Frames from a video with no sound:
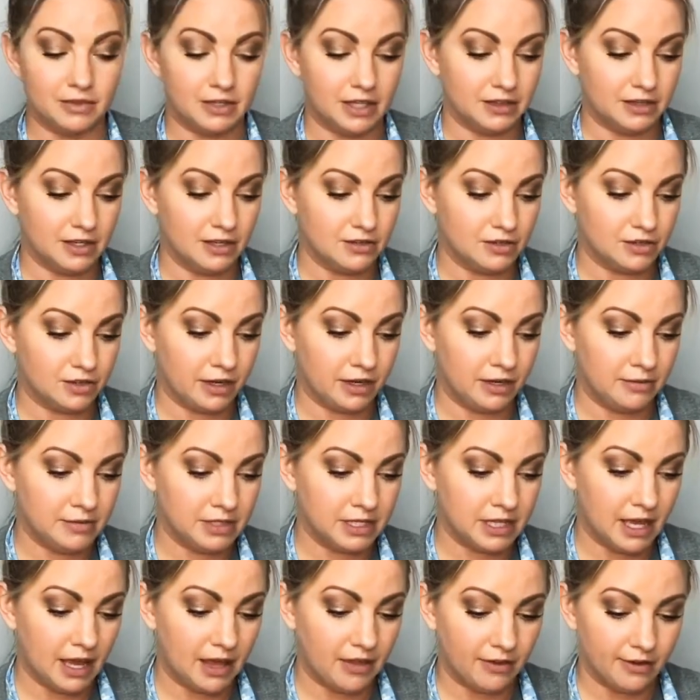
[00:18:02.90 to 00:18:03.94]
those cream
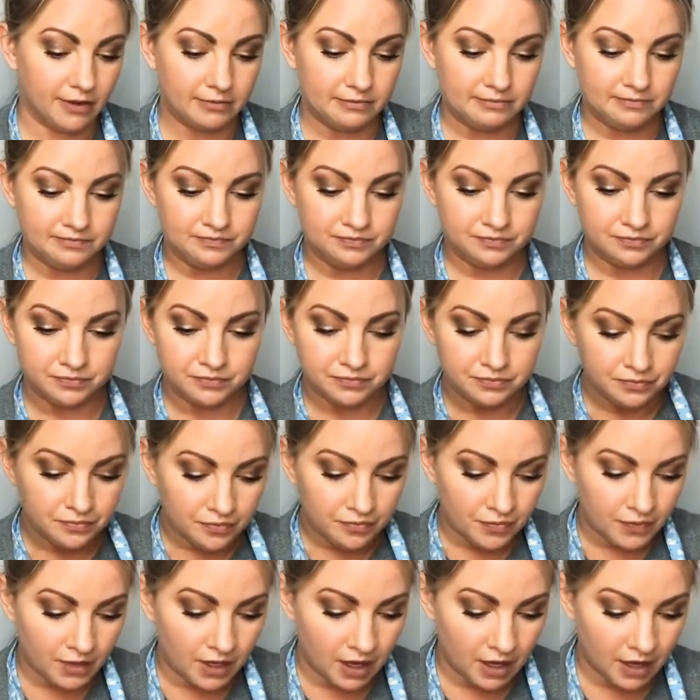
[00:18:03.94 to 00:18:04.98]
together.
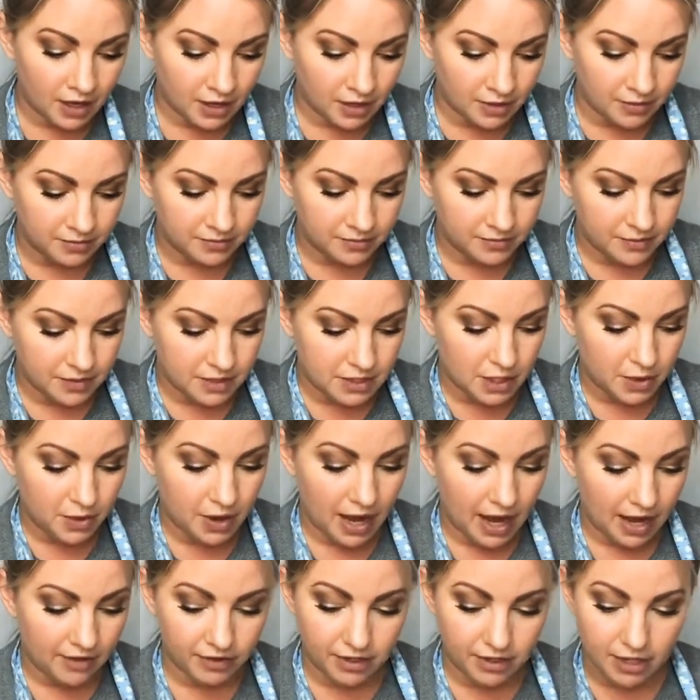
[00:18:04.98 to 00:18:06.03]
So
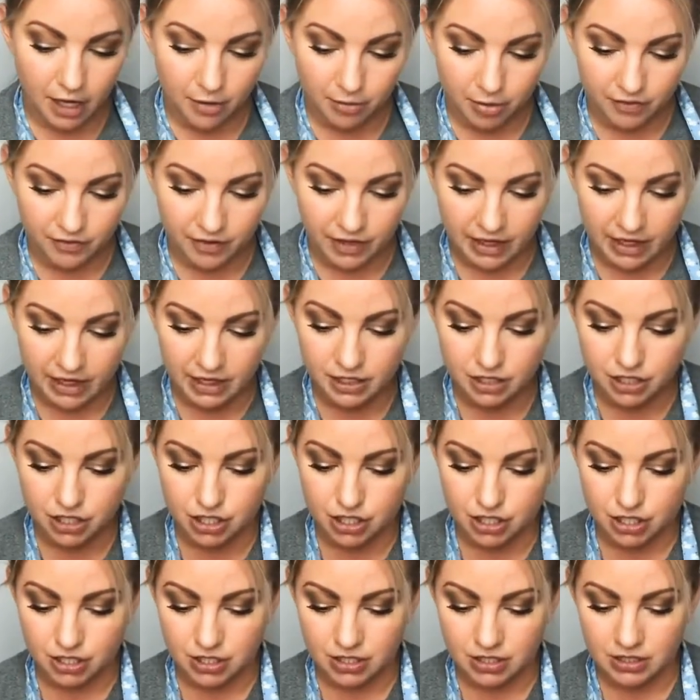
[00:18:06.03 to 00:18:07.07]
half a cup of
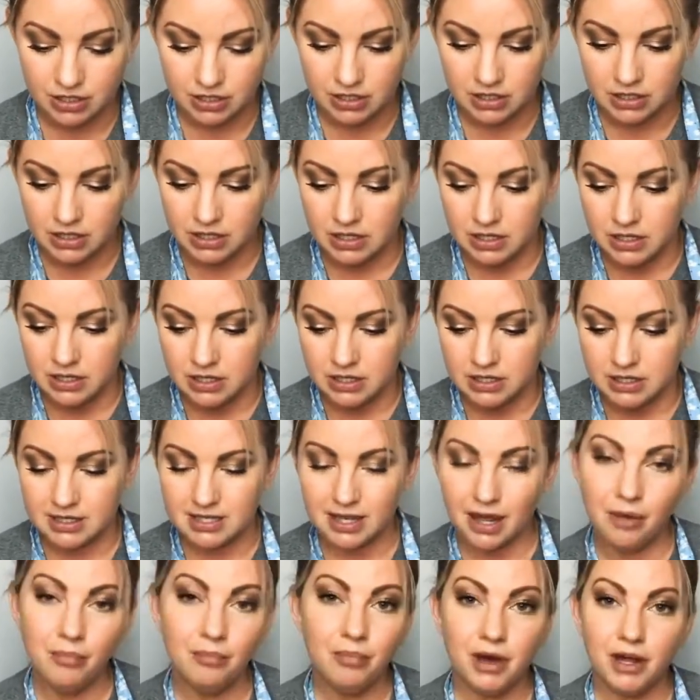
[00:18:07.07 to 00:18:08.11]
each.
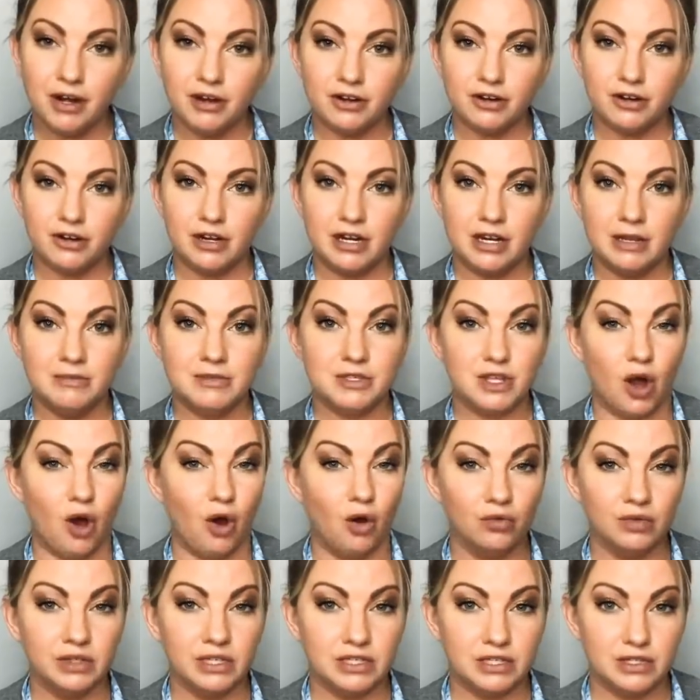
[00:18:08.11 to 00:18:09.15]
Some buttercreams
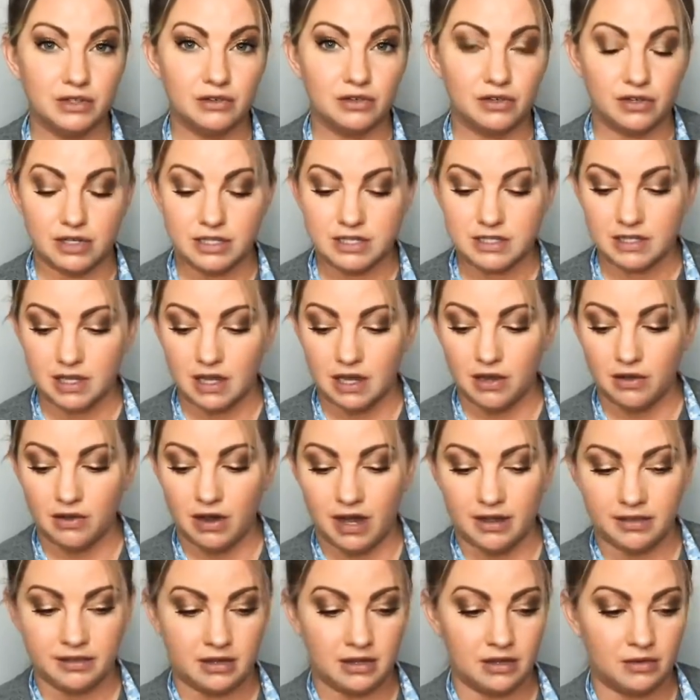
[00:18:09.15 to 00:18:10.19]
only do Crisco. I
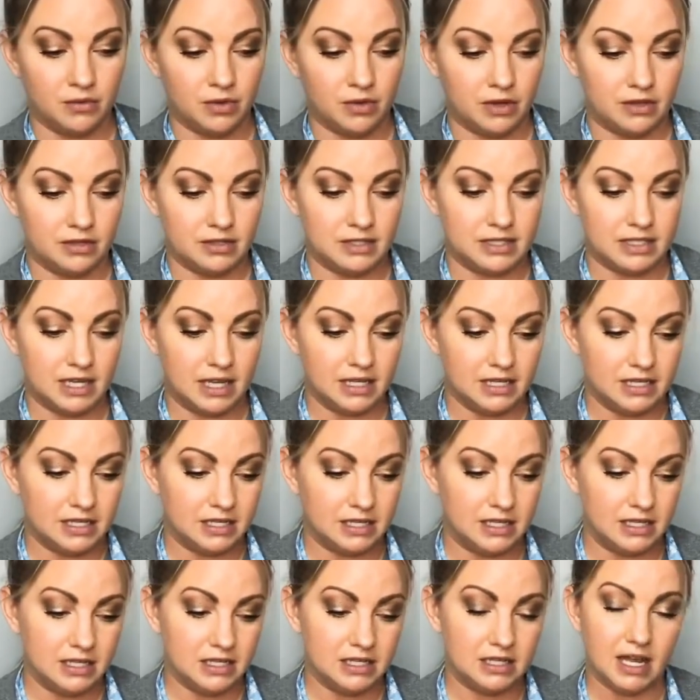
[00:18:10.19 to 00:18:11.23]
think what sets
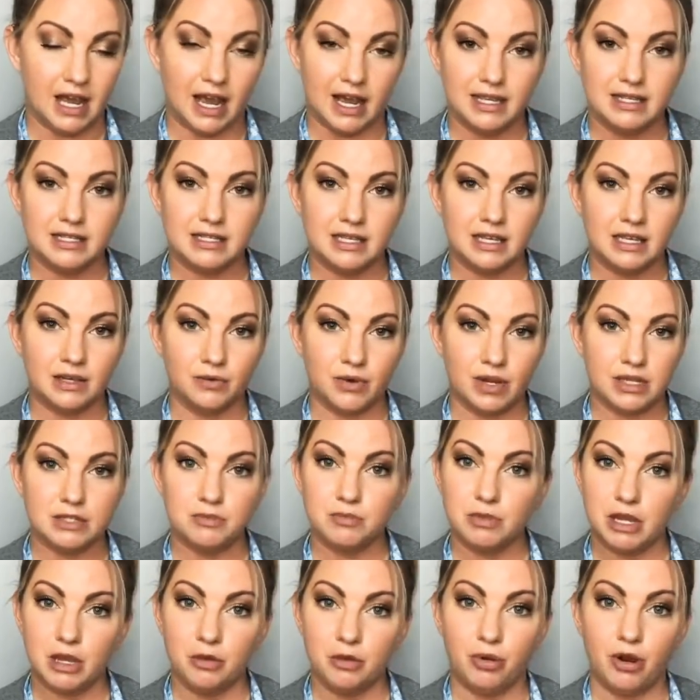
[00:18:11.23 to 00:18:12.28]
this icing
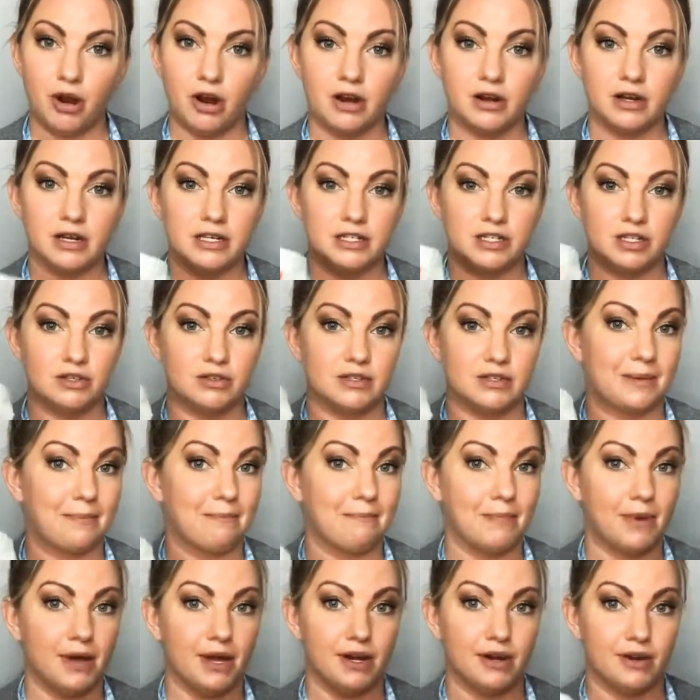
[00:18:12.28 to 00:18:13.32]
recipe apart is using
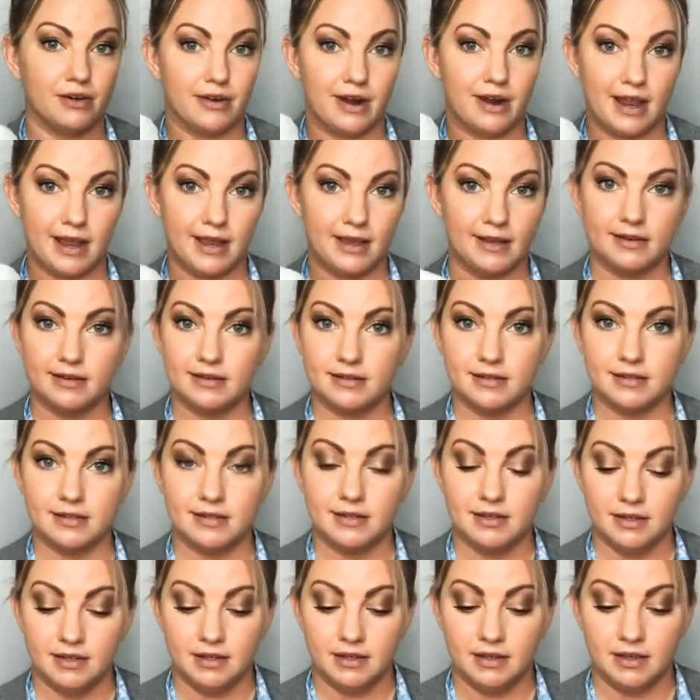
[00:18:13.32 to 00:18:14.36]
butter and
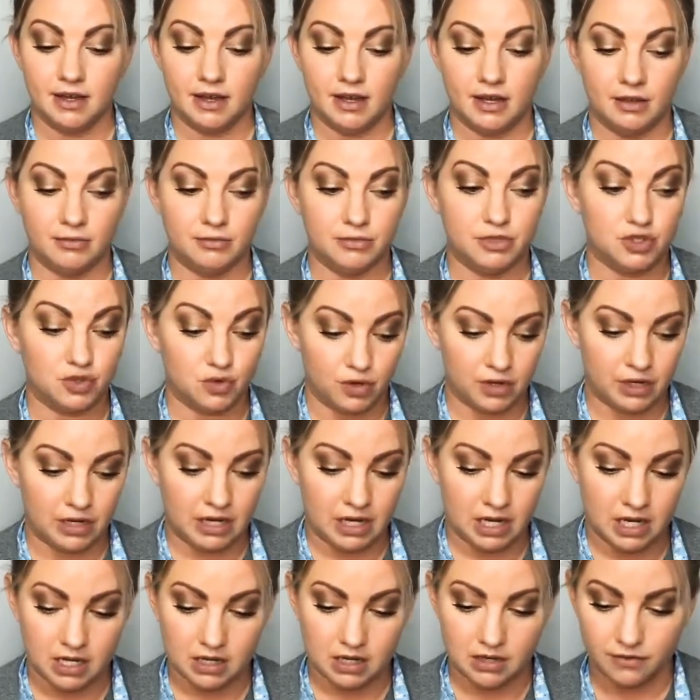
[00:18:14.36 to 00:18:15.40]
shortening
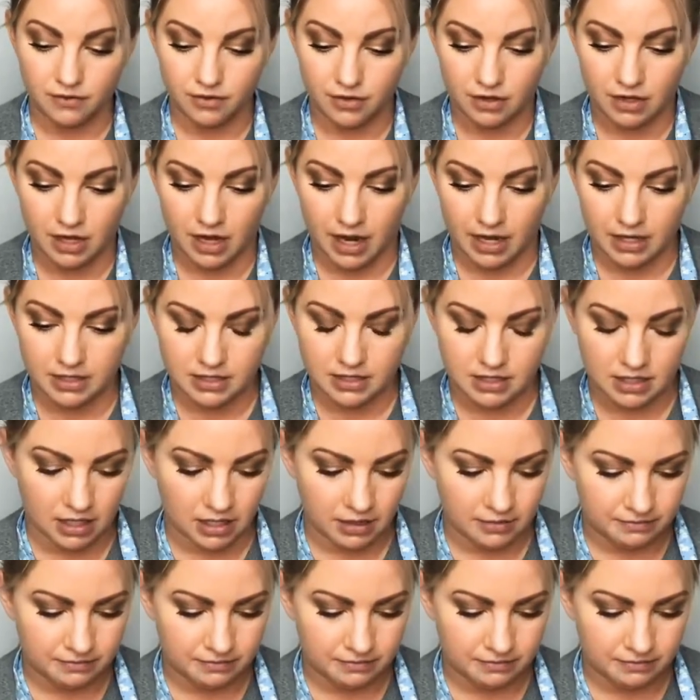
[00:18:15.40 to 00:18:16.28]
for the icing.